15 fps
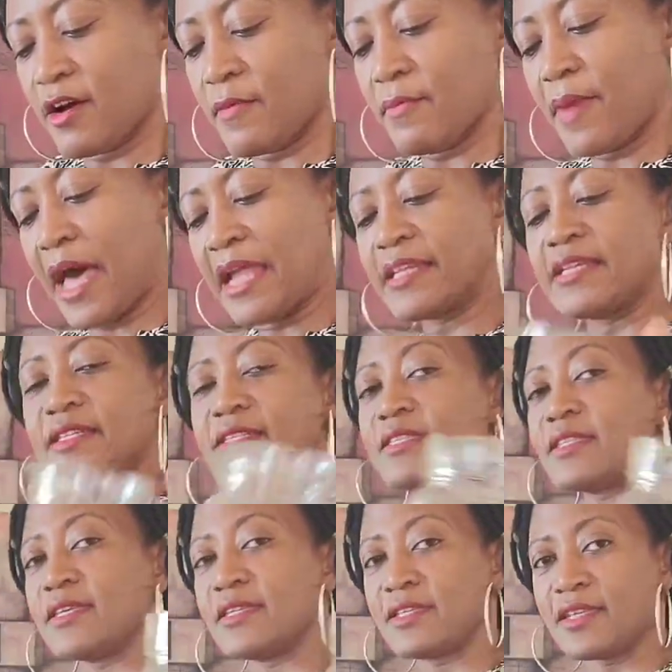
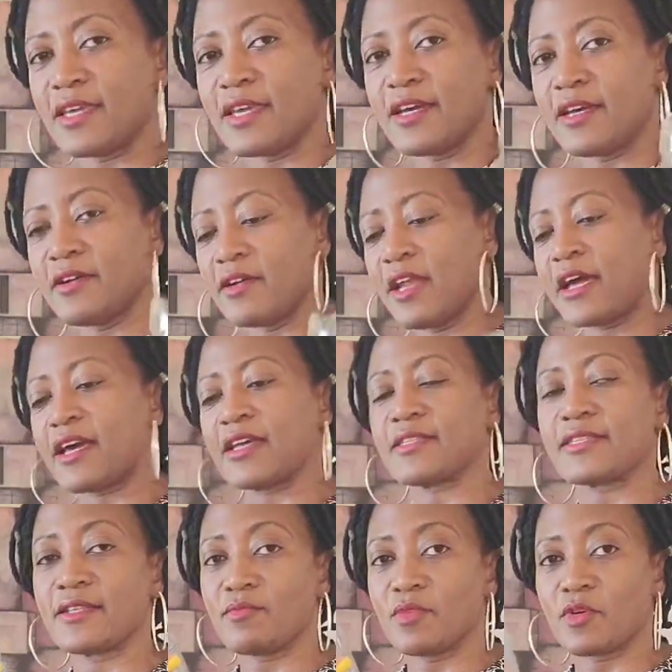balanced in here. Like I
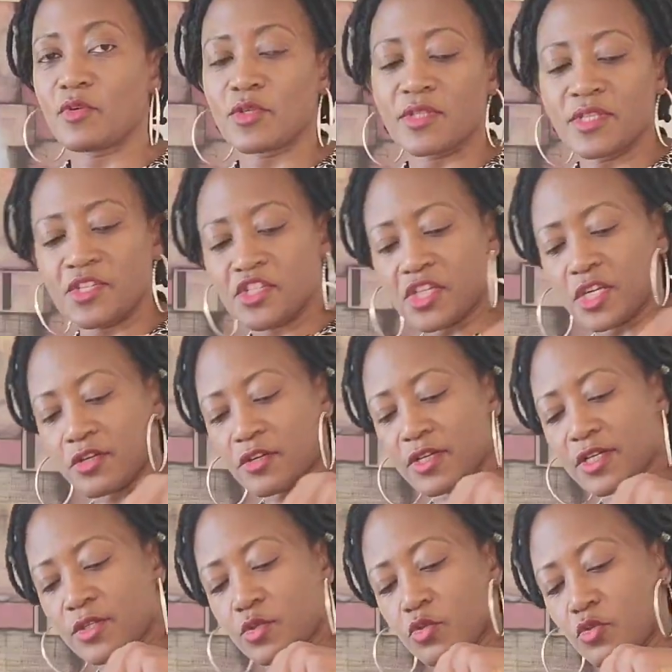said, because the shaker
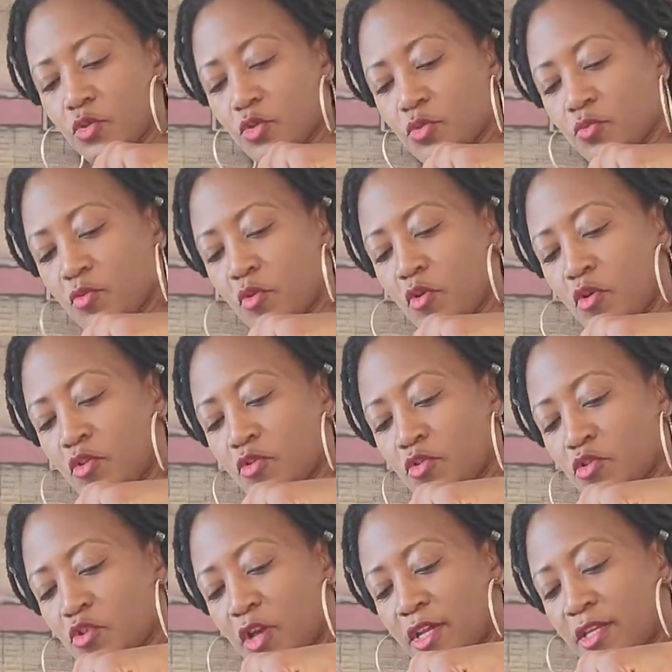is too small,
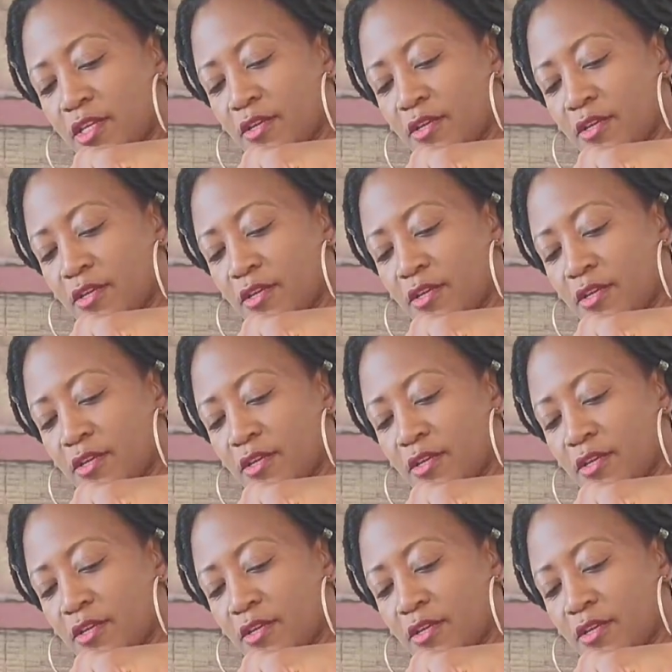usually